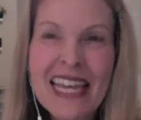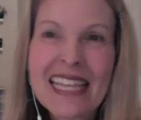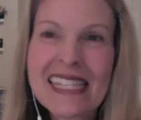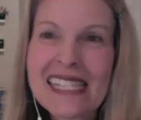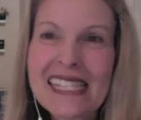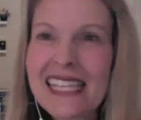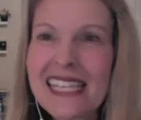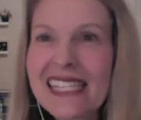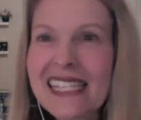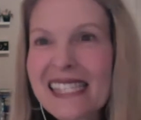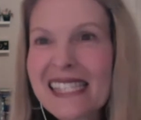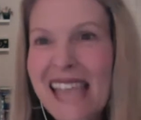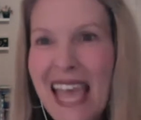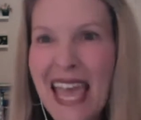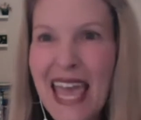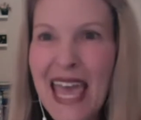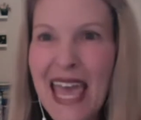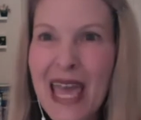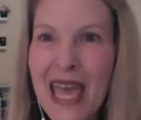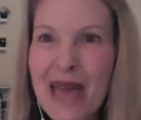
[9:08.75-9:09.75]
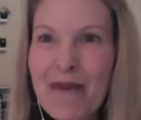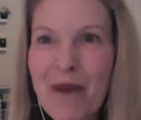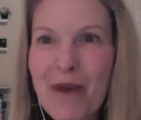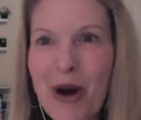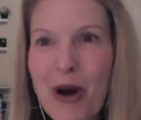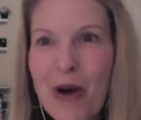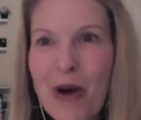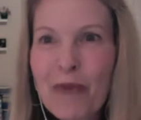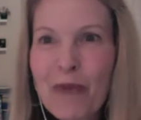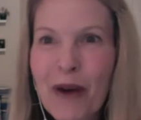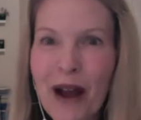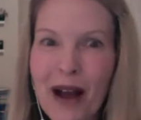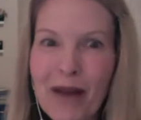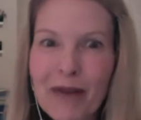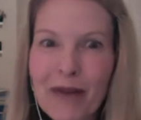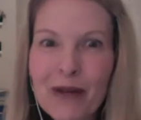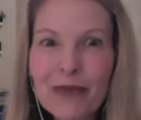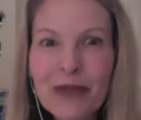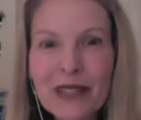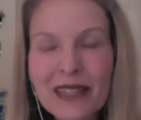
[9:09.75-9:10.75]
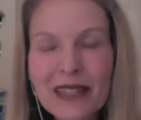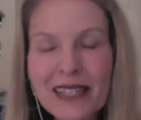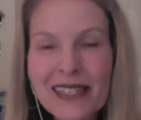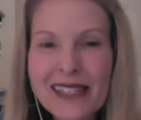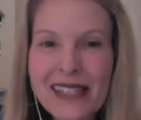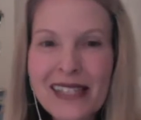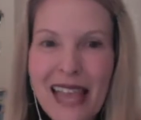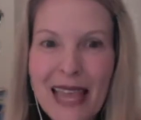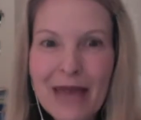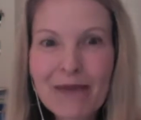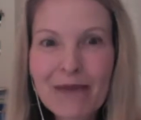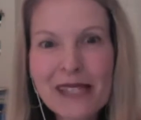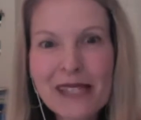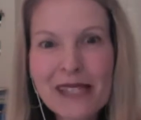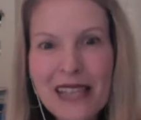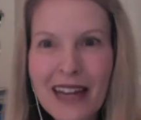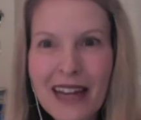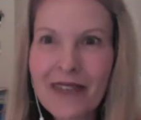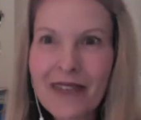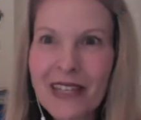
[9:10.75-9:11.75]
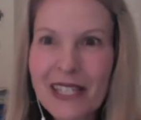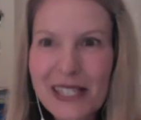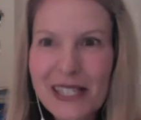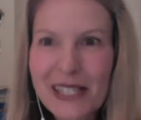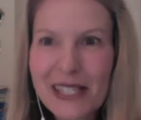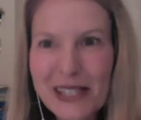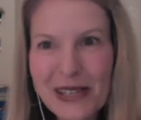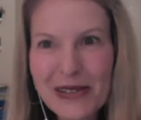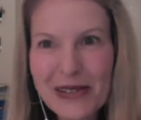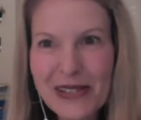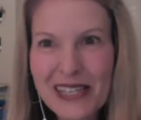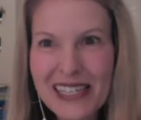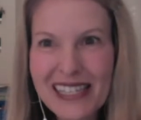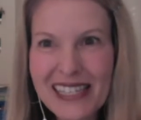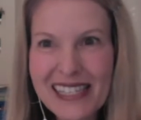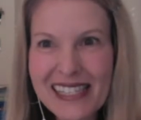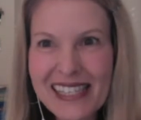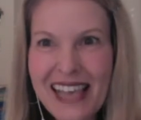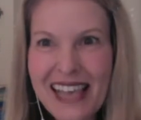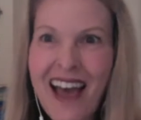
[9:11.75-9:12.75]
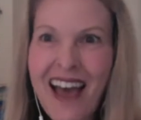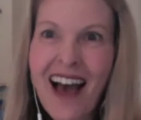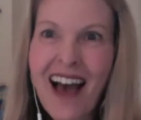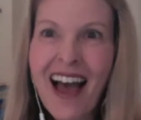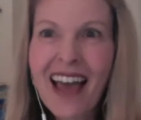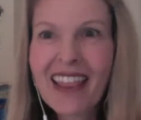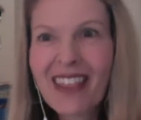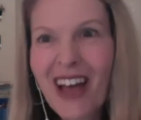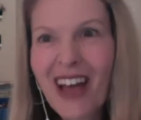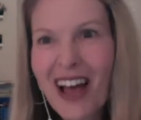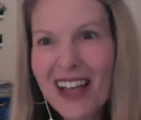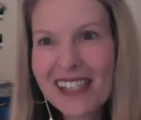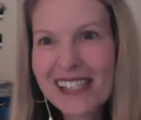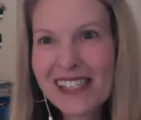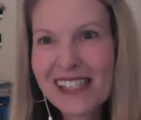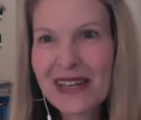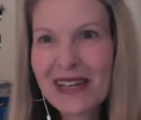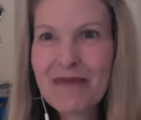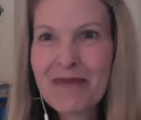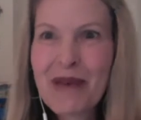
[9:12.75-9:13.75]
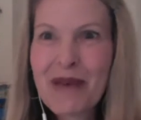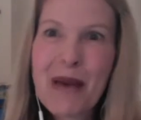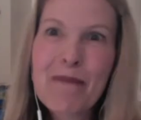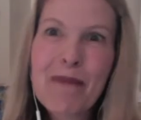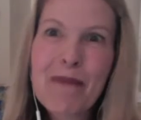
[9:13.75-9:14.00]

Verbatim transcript: It's the same old problem with the same set of excuses. I lost them.